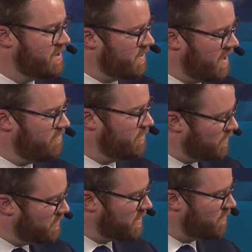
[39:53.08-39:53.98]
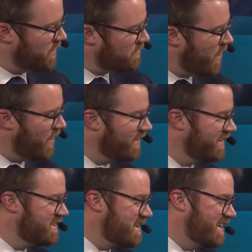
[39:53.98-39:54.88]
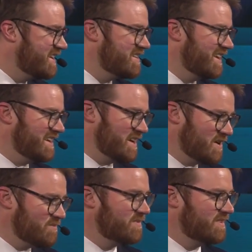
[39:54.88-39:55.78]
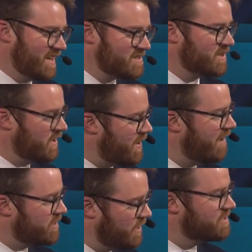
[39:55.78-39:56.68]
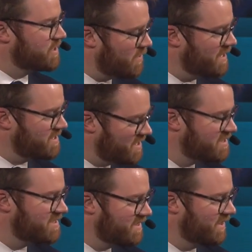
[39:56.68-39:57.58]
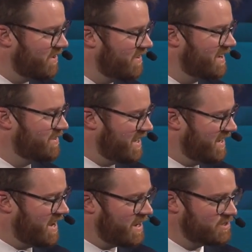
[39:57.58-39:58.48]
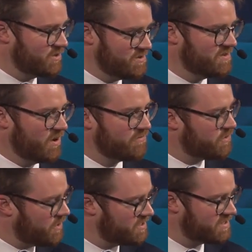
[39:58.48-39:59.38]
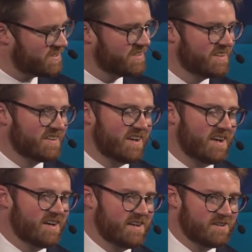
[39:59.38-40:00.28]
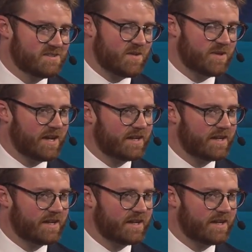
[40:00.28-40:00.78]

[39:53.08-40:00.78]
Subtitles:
If you do something wrong, that's going to have consequences, within AI too, of course. So I mean, like